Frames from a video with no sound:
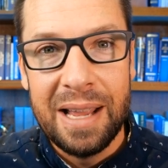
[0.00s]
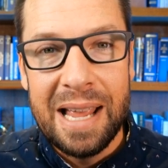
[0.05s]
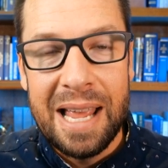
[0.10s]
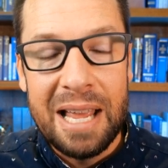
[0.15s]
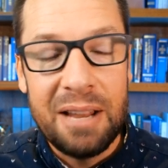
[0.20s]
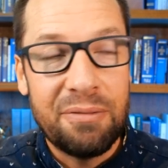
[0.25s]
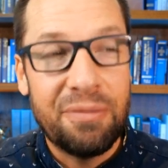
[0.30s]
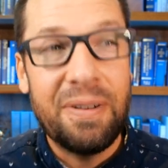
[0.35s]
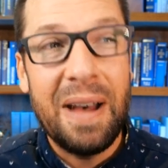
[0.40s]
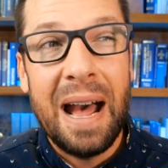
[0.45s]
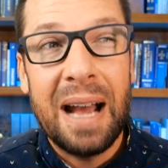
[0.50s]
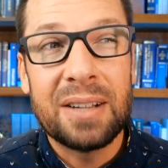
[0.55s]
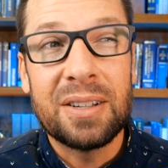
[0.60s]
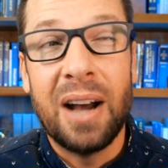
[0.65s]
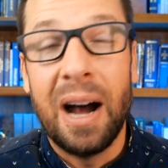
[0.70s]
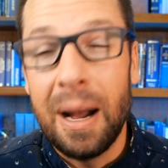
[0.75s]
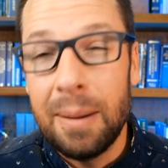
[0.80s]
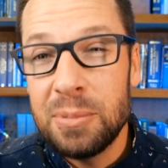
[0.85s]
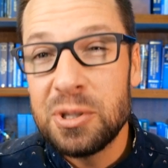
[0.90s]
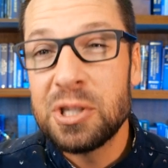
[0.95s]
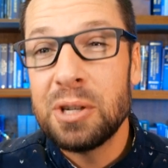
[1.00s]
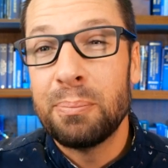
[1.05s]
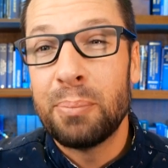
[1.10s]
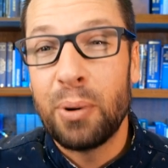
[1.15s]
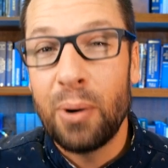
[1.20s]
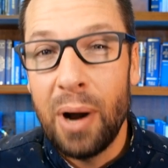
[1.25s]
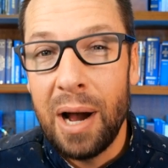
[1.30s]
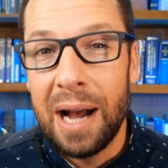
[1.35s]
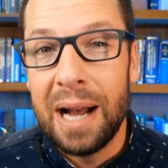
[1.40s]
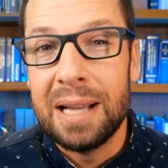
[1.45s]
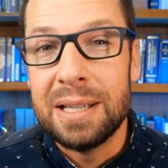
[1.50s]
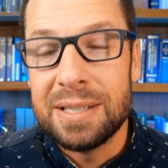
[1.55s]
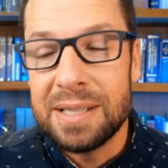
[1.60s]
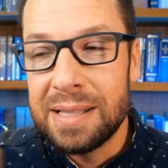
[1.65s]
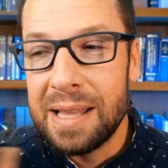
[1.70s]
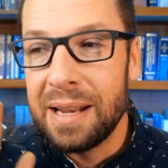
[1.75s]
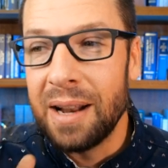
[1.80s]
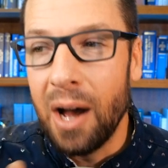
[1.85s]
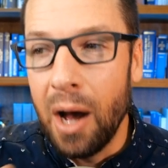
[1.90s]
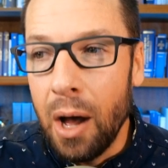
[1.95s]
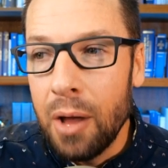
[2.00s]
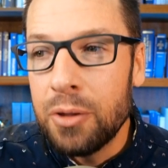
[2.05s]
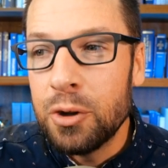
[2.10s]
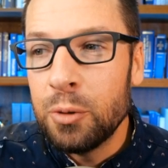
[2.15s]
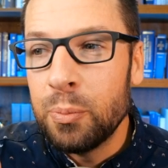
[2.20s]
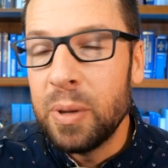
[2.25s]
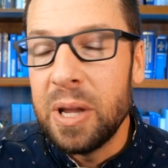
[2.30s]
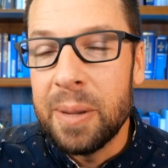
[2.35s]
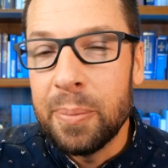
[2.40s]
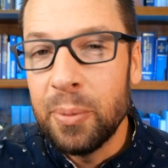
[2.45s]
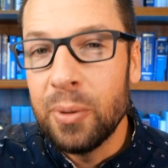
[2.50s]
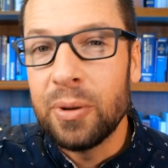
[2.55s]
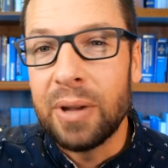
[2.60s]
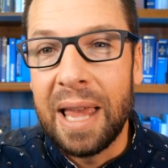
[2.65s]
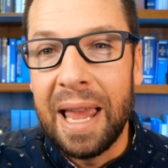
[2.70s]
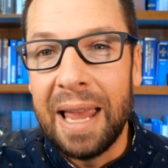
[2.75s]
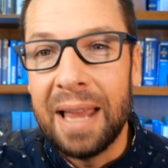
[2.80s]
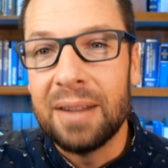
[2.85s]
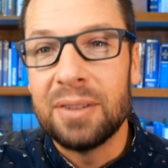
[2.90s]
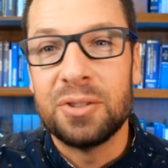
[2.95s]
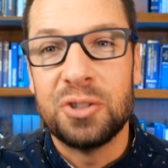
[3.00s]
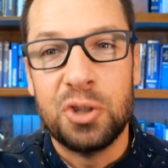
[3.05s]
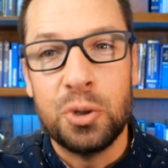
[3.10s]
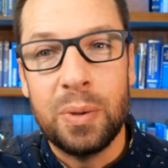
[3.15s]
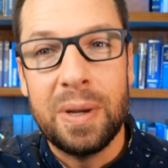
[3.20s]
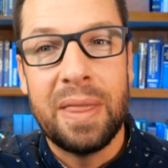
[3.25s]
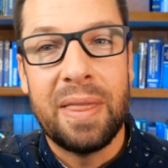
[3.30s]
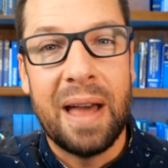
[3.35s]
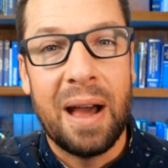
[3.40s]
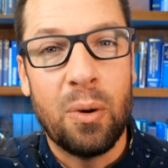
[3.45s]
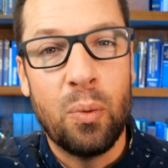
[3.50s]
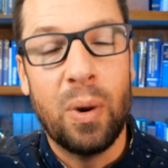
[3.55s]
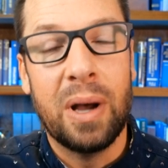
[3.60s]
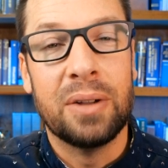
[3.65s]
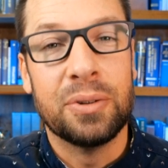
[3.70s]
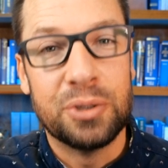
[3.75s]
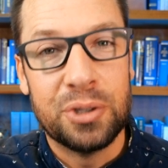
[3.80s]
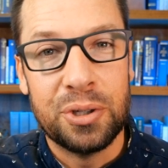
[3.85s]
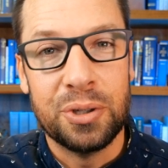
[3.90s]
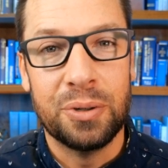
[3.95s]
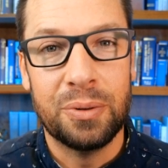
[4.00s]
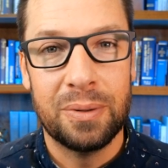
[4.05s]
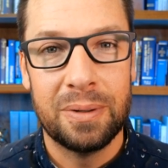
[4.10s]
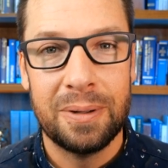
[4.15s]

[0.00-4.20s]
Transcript: In fact, I'm surprised that other people can't do it that well too.